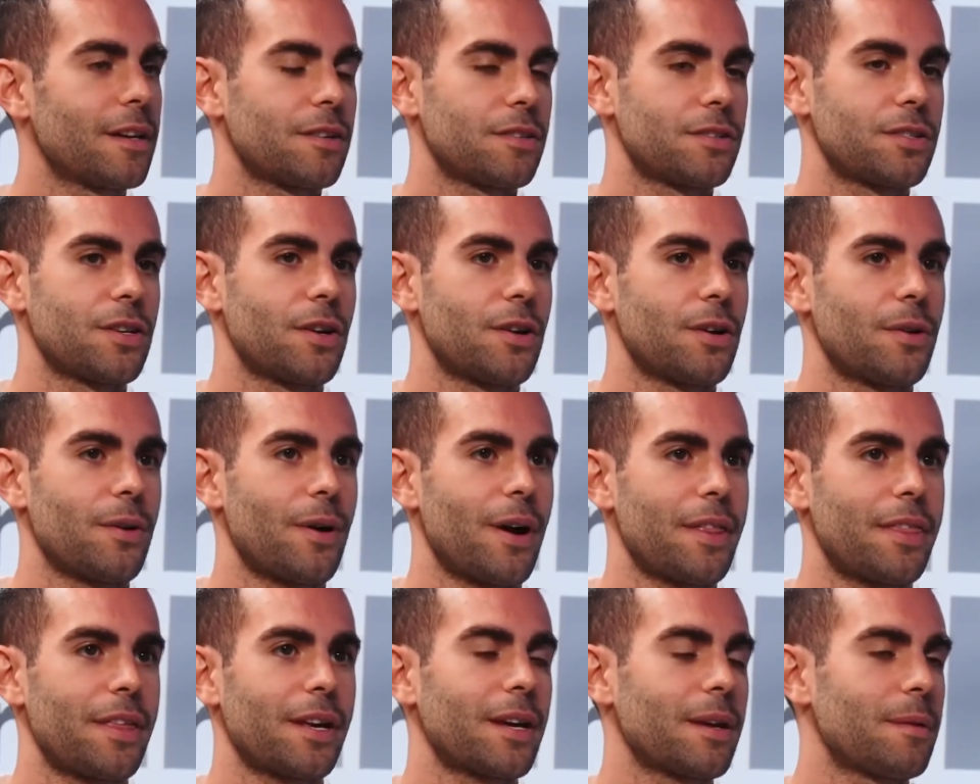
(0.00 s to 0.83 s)
So
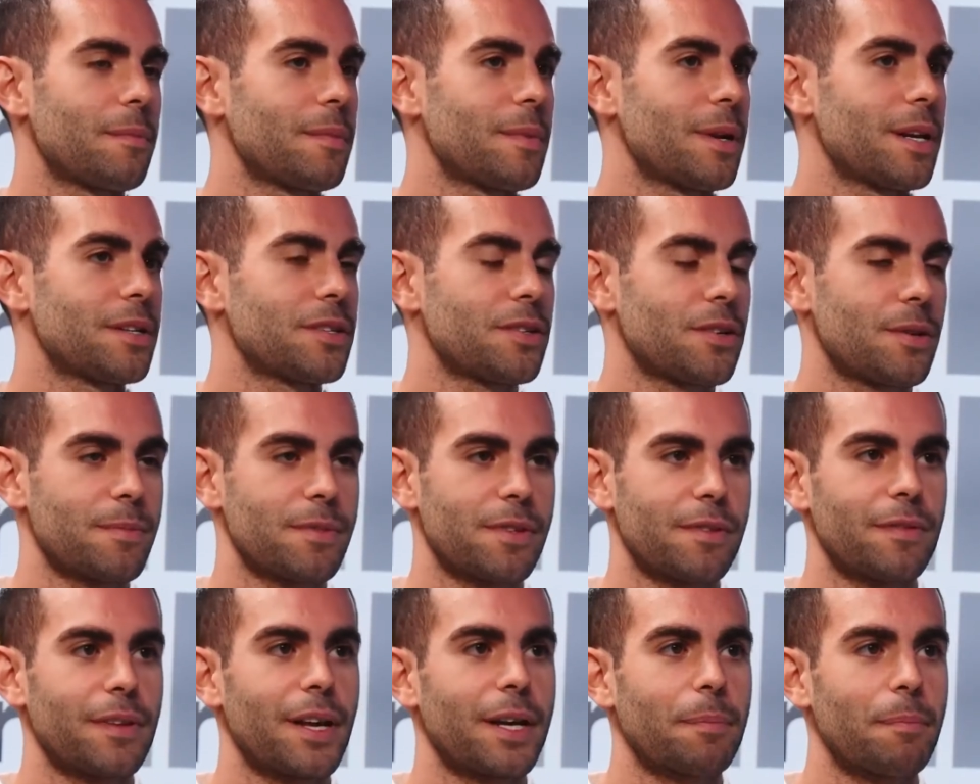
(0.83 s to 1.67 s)
I think in
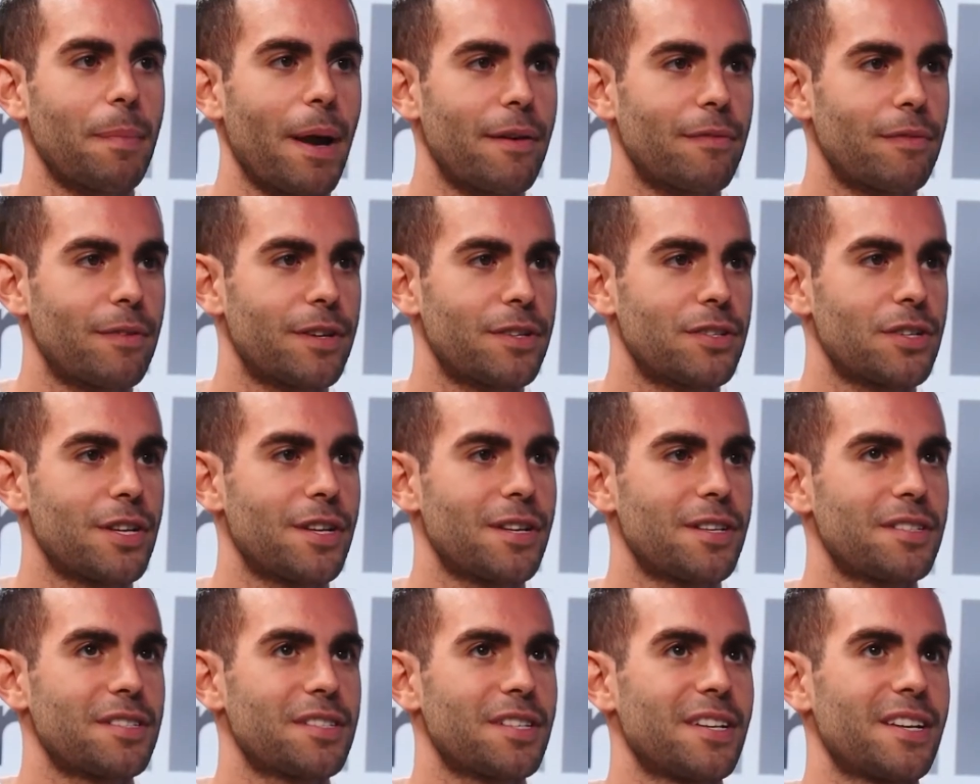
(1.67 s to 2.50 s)
terms of like
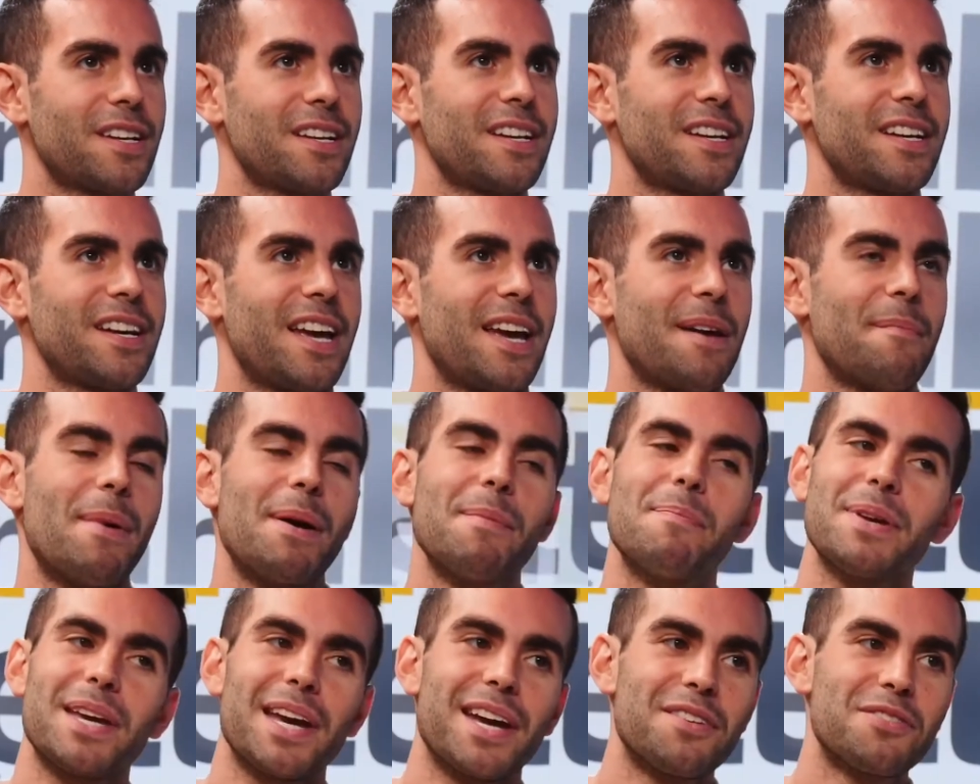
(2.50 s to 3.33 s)
beverages, it
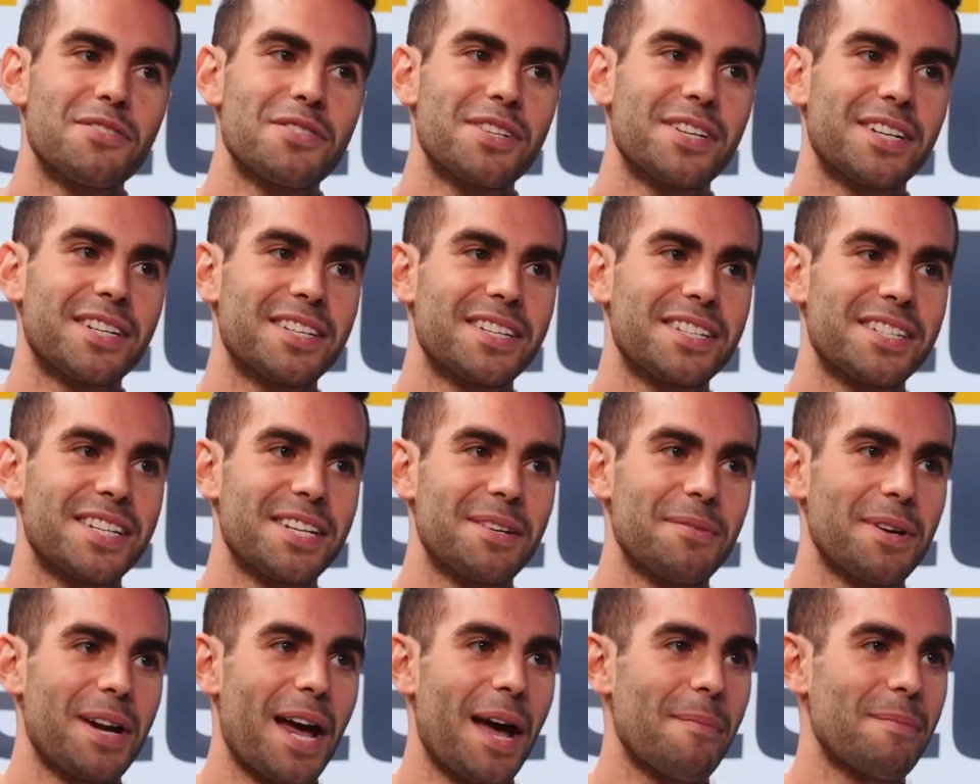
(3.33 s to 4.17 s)
might be interesting to
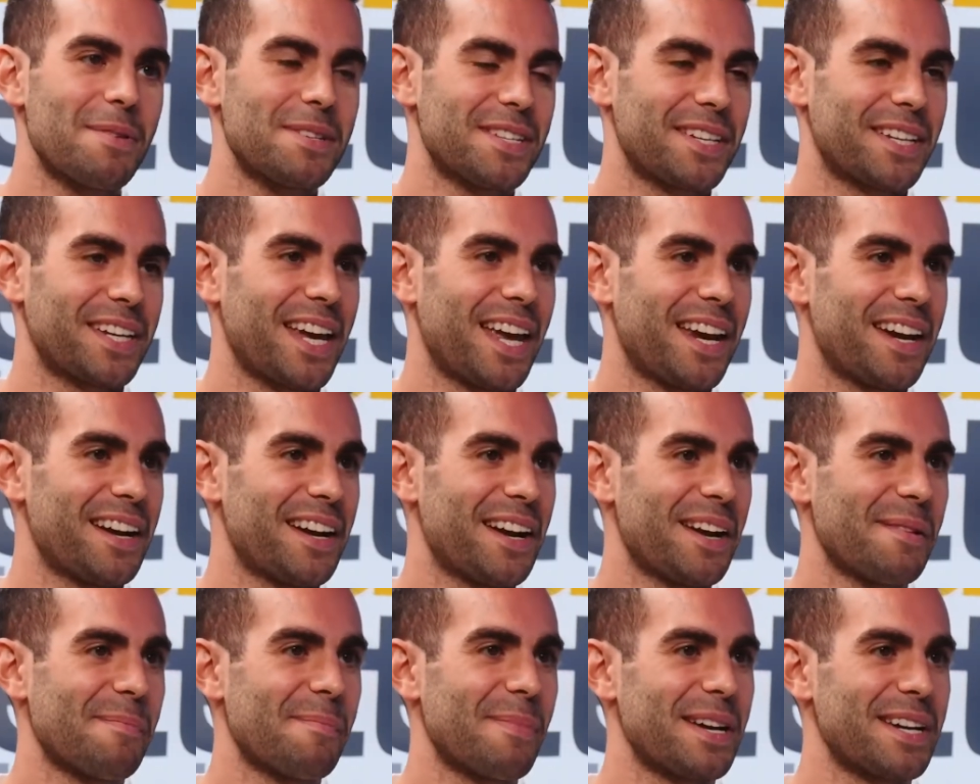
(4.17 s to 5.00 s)
see what happens in
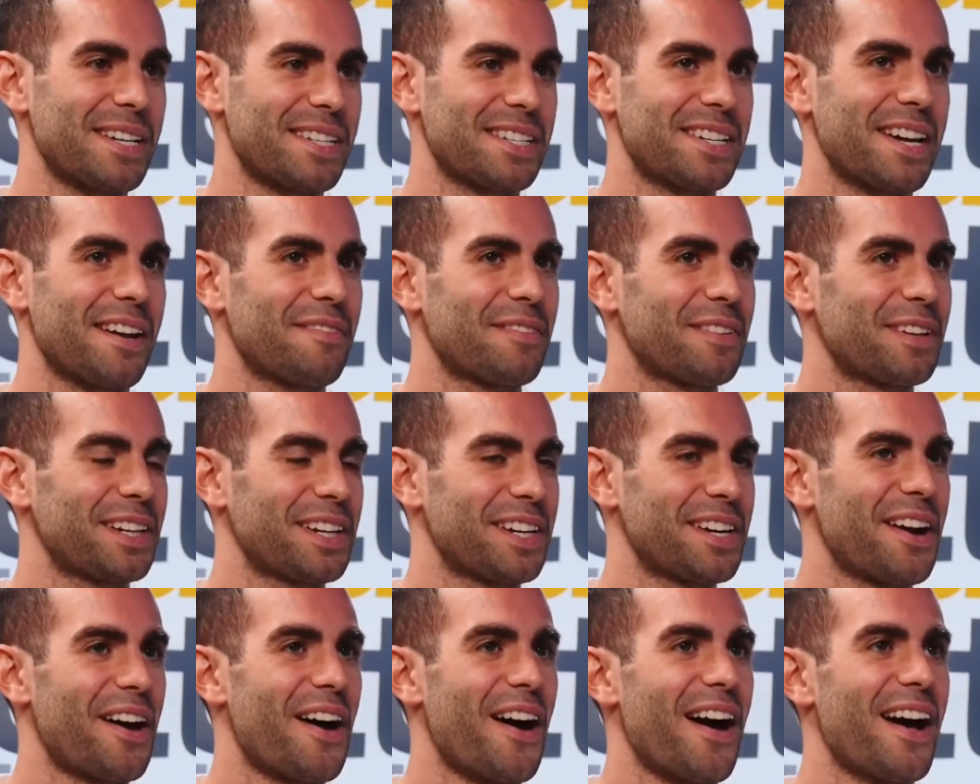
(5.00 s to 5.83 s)
Canada, but it's definitely
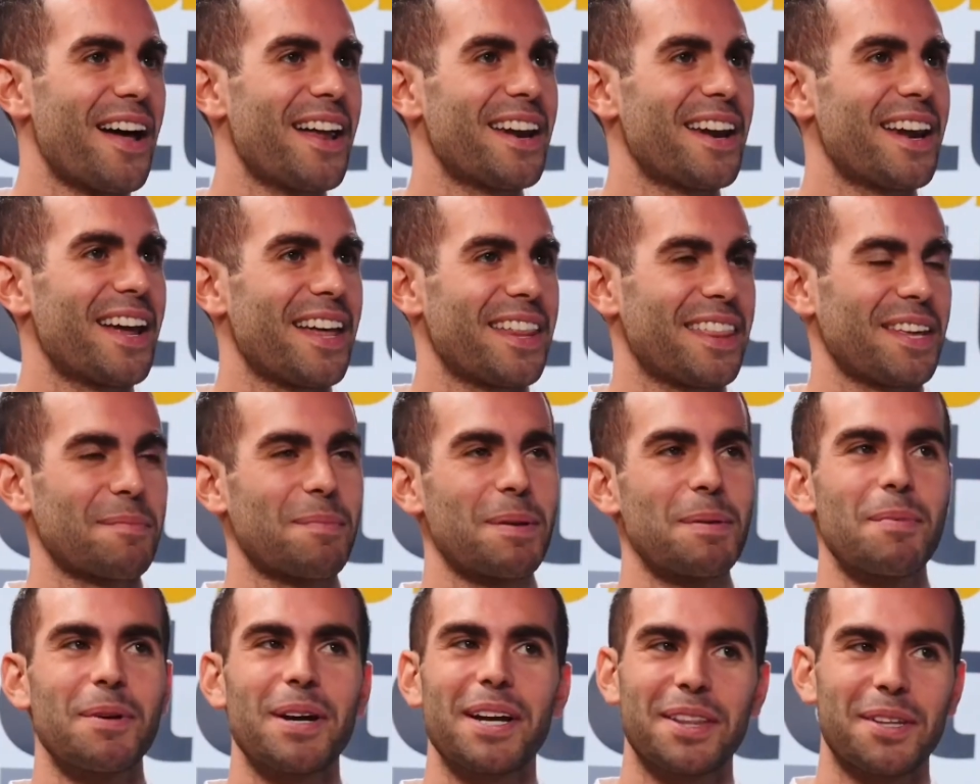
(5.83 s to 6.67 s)
not. I think
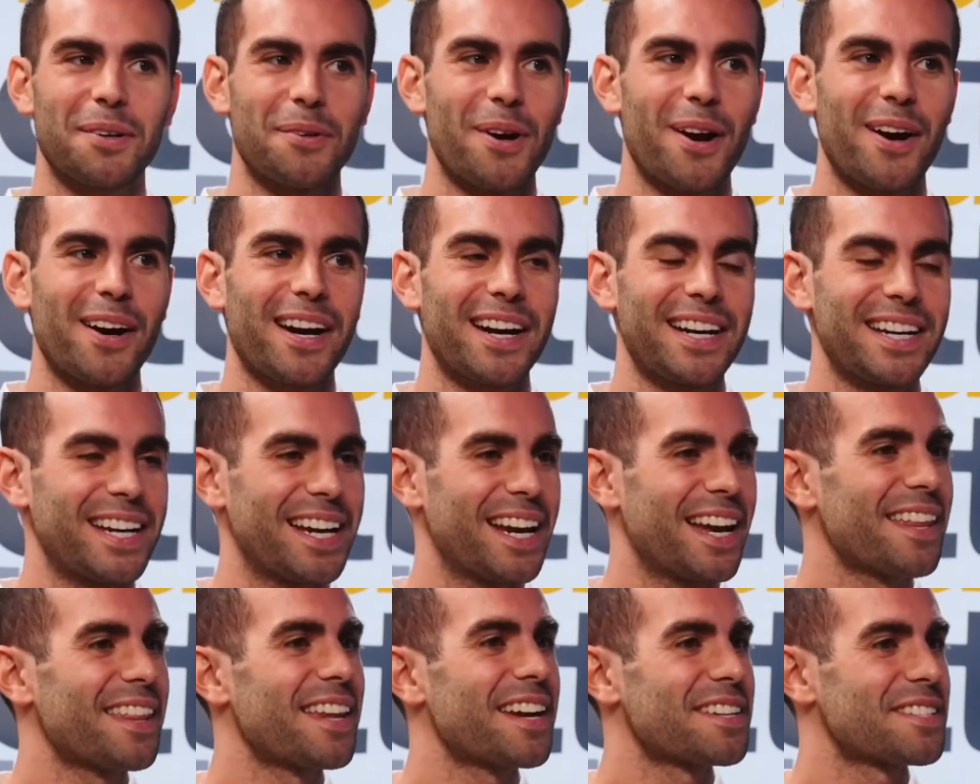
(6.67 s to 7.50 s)
people get the wrong
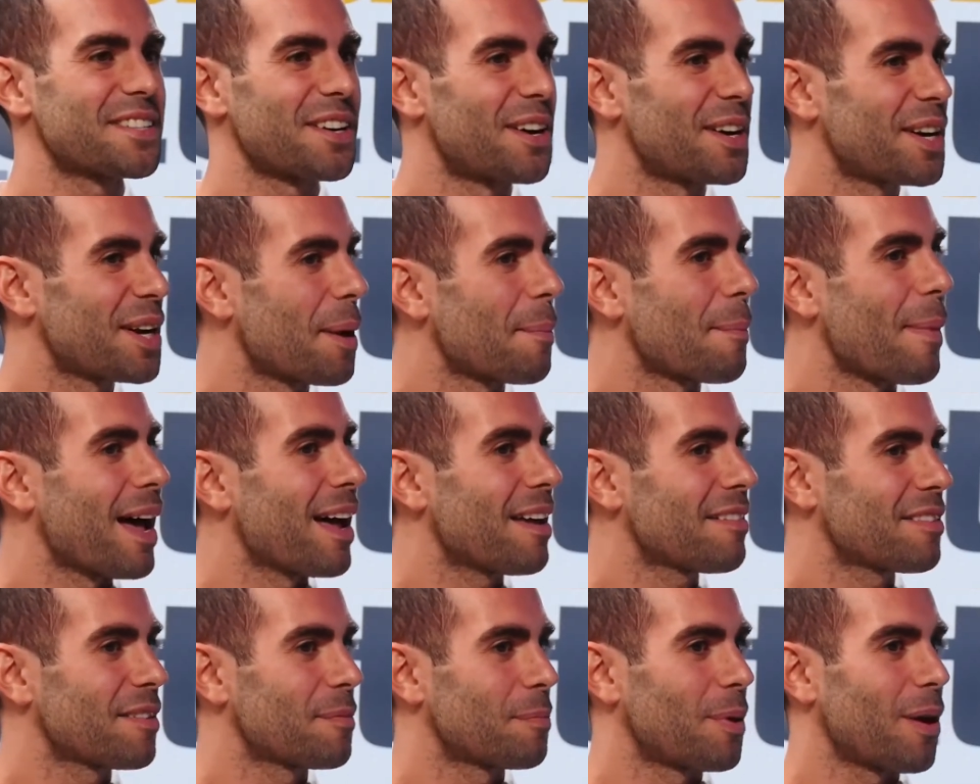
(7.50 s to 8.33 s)
idea that it's already a
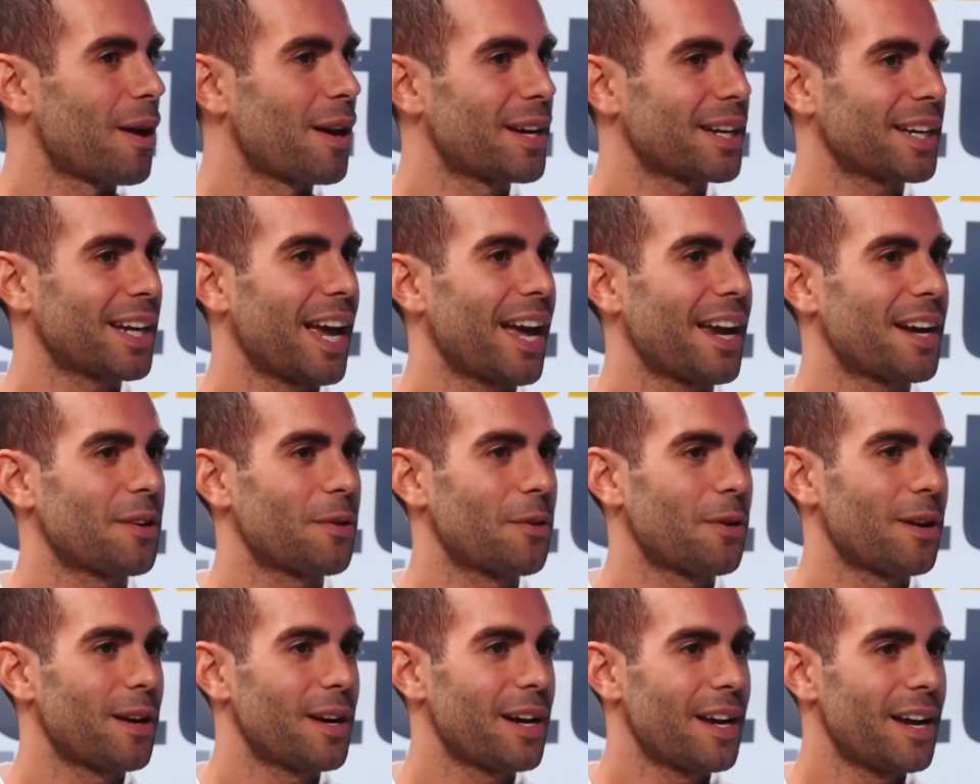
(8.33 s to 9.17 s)
massive product
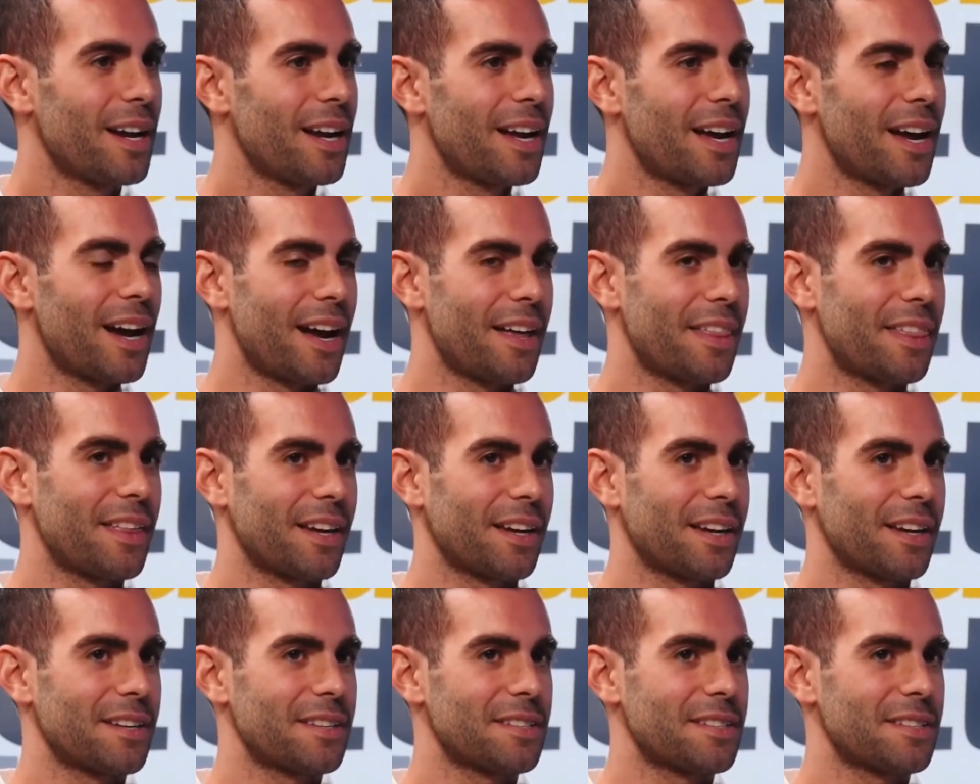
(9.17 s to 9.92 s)
category. I think